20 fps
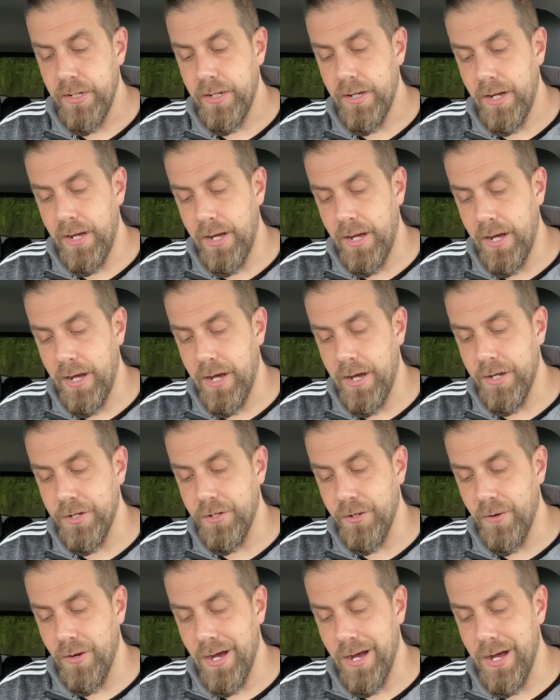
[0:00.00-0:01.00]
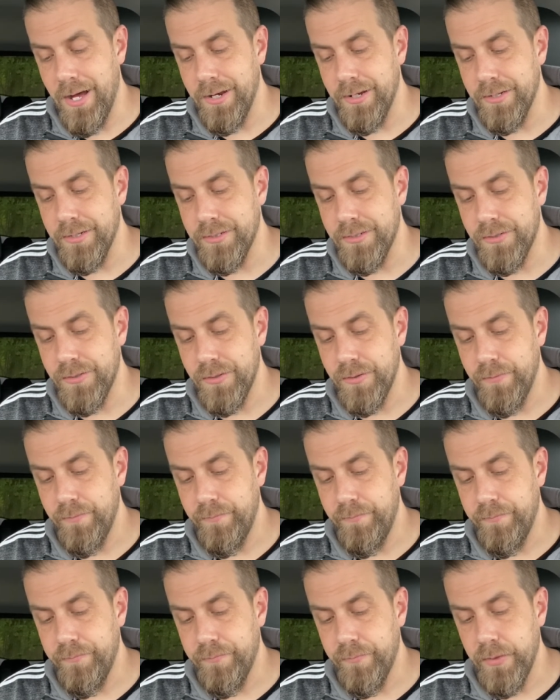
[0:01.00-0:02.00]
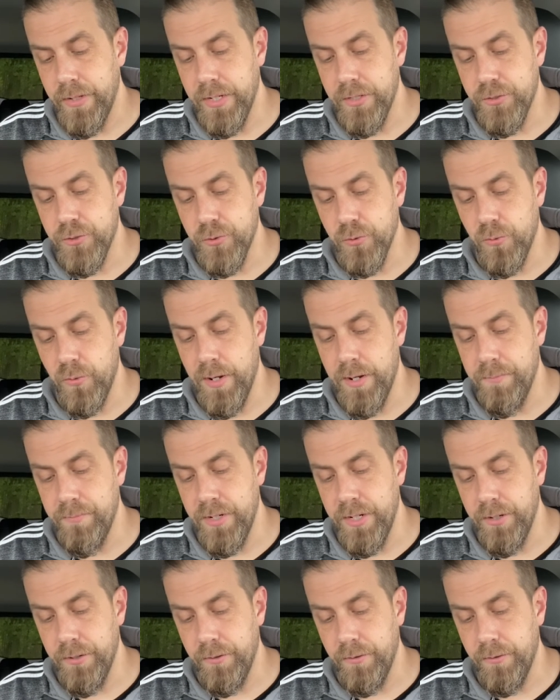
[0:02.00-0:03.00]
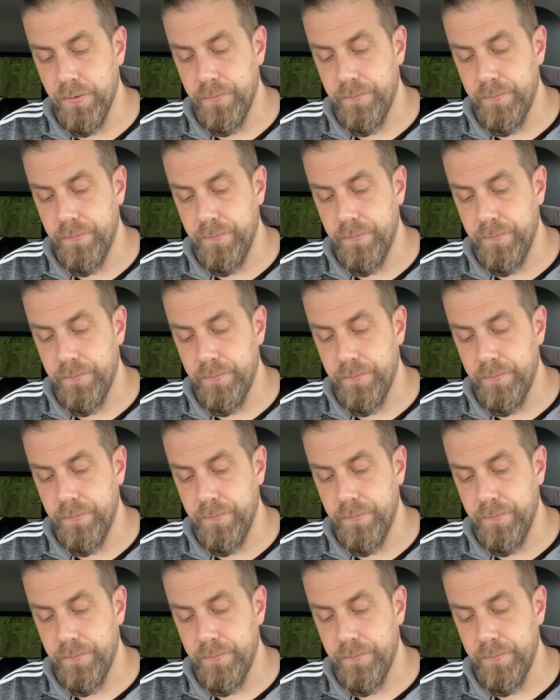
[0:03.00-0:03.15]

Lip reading: "Ah, Johannes," and drew him near.